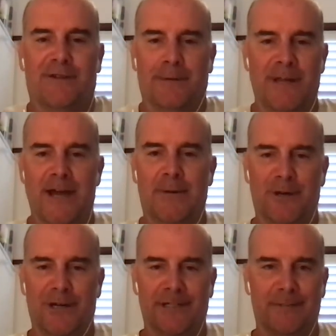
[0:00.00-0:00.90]
Don't stuff
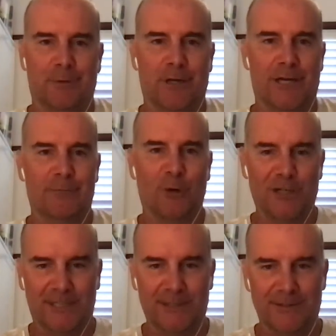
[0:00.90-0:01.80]
it up now by
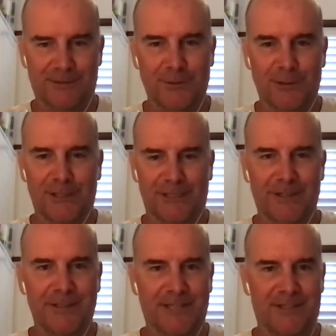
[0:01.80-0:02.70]
by unwinding it
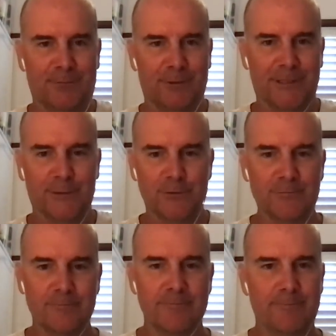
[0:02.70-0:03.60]
too early. I think that's a
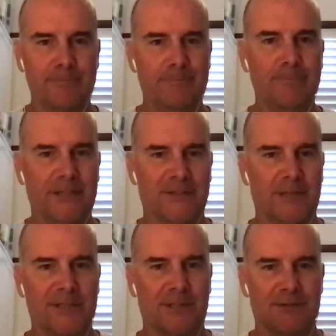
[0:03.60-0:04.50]
really good yeah
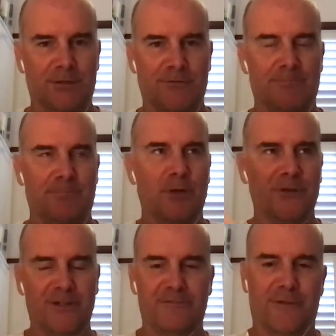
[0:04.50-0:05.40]
it's a it's a
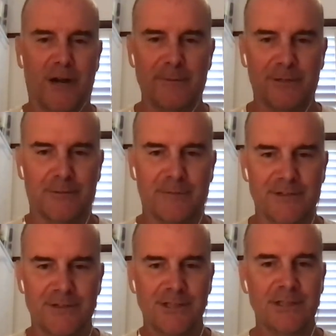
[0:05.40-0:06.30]
sort of a positive
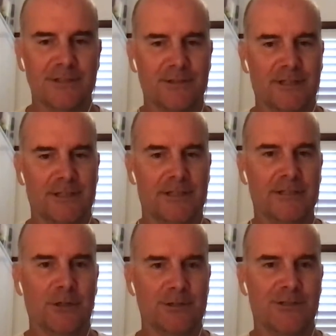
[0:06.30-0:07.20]
framing on the messaging.
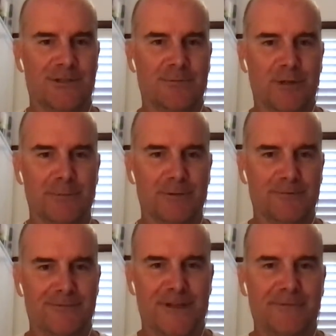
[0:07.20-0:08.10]
It's like yeah. it
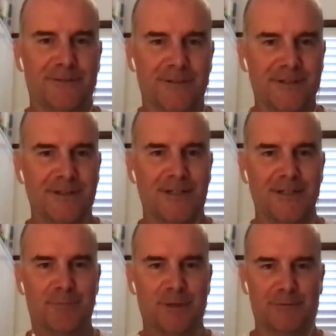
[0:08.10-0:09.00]
acknowledges that people have
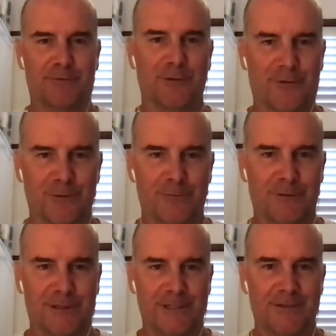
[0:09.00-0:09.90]
suffered, that people
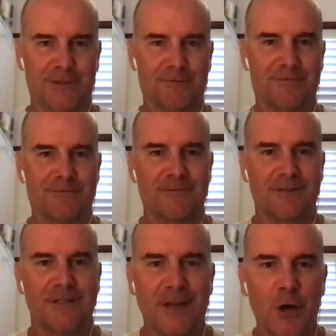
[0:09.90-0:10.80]
have gone through really
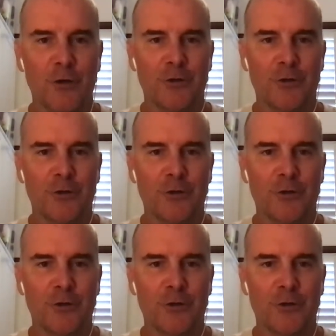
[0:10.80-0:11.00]
sort of